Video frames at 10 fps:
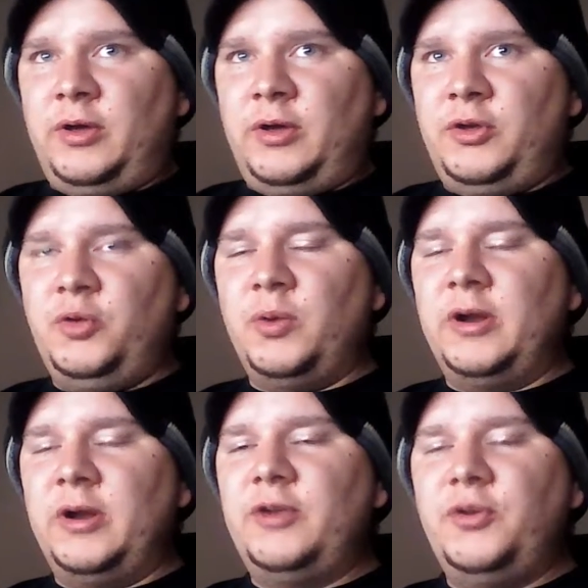you
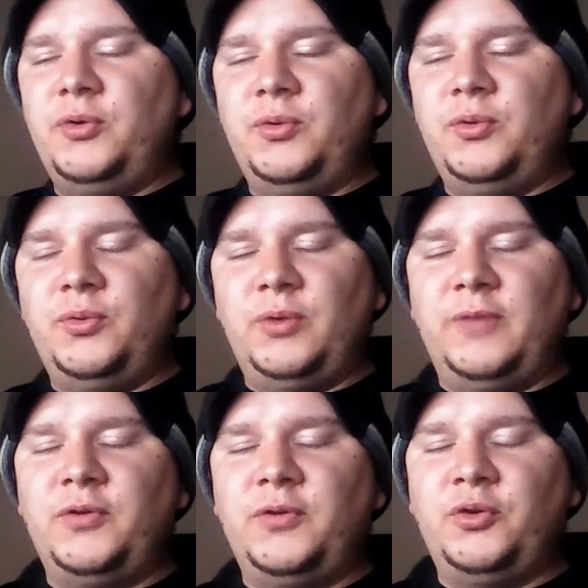want to do,
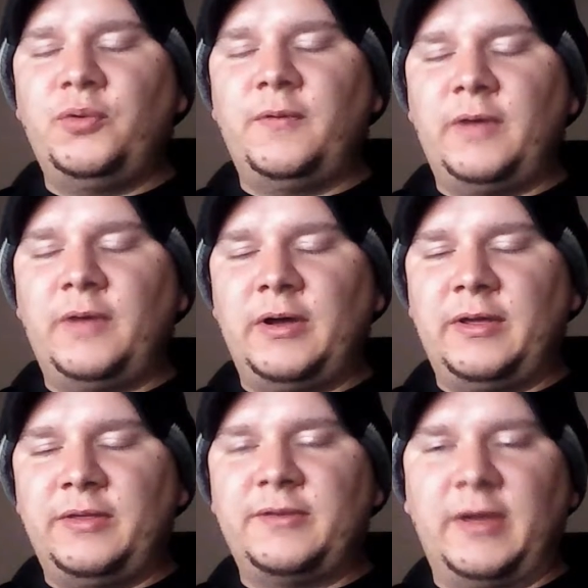if you do
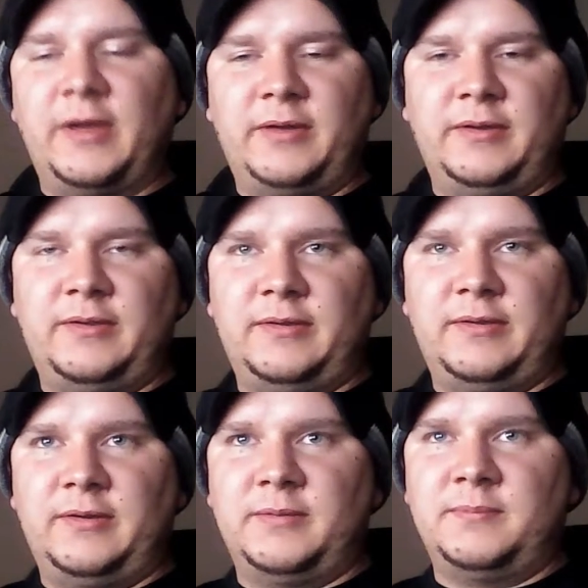the cycling
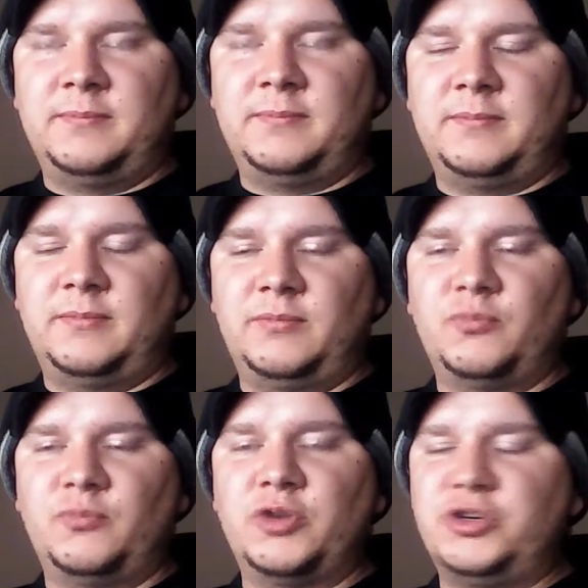system,
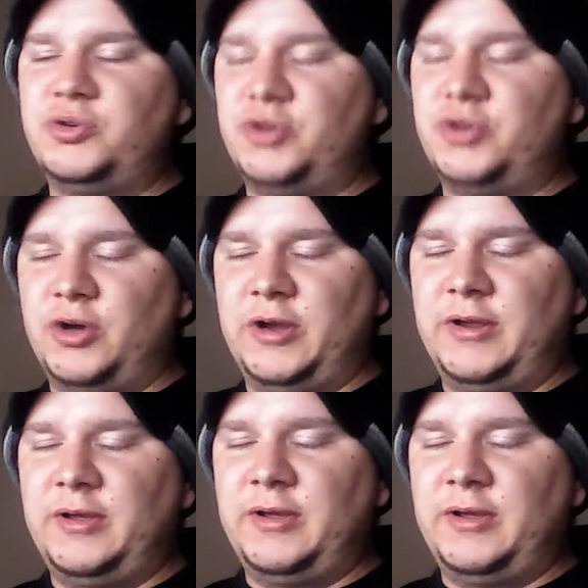which you should